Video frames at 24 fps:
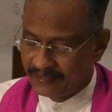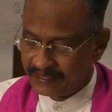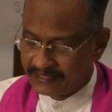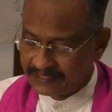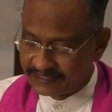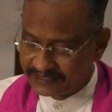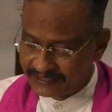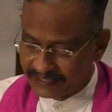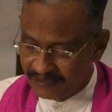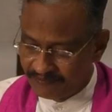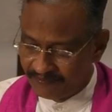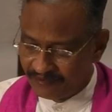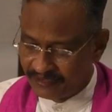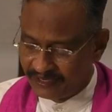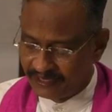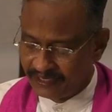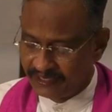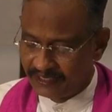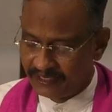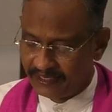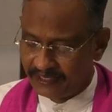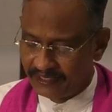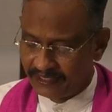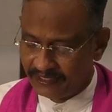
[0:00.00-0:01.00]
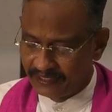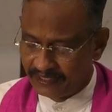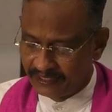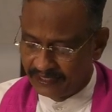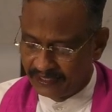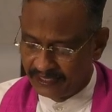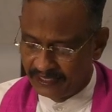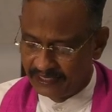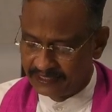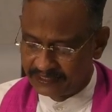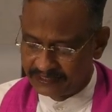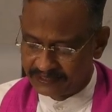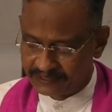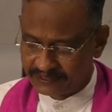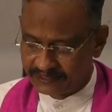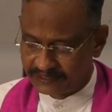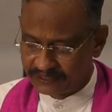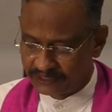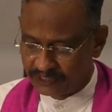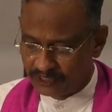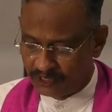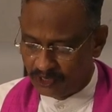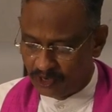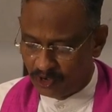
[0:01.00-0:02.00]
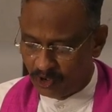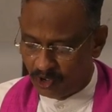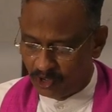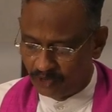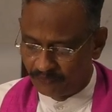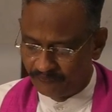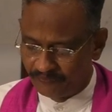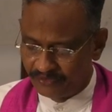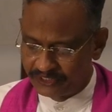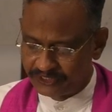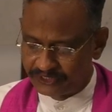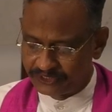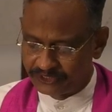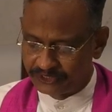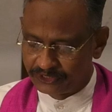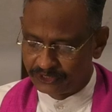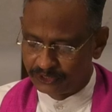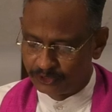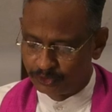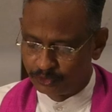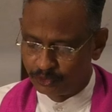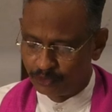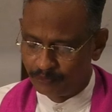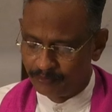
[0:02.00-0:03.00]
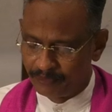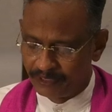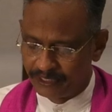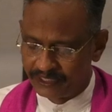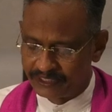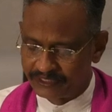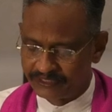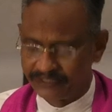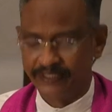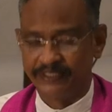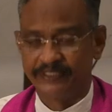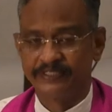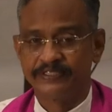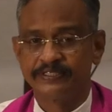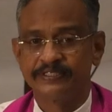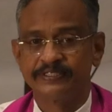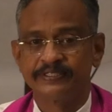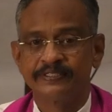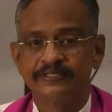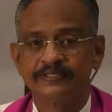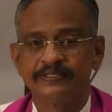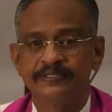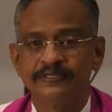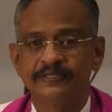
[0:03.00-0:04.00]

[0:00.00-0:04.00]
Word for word: Seven hills on which the woman sits